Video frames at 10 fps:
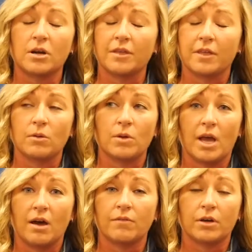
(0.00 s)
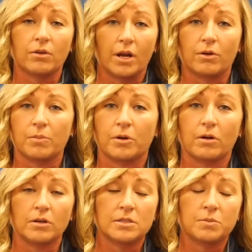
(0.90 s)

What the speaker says: I think we have a great group of girls.